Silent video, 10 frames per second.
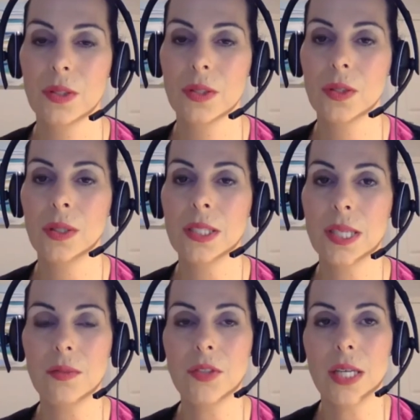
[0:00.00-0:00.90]
So instead
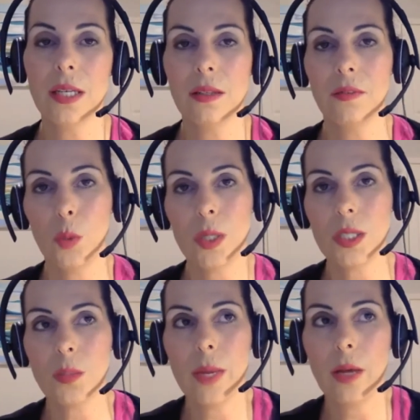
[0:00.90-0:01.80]
of sending the
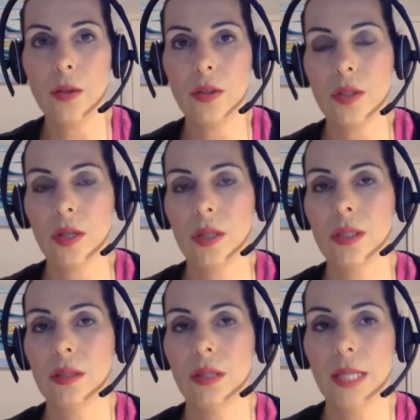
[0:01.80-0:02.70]
voicemail,
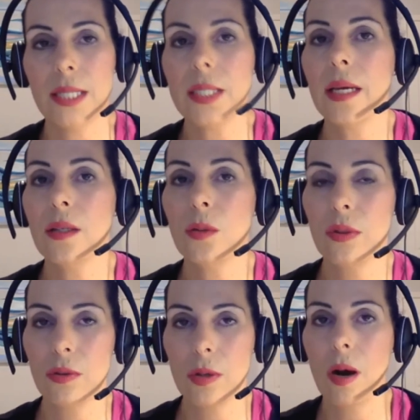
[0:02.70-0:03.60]
you get together with
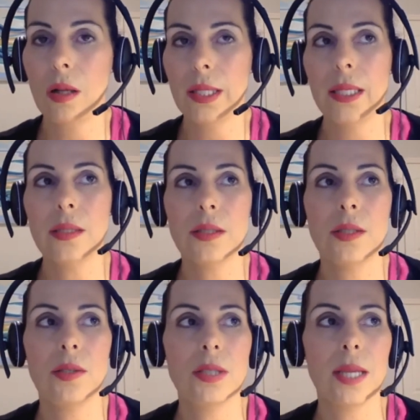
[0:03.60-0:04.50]
your colleagues and you say,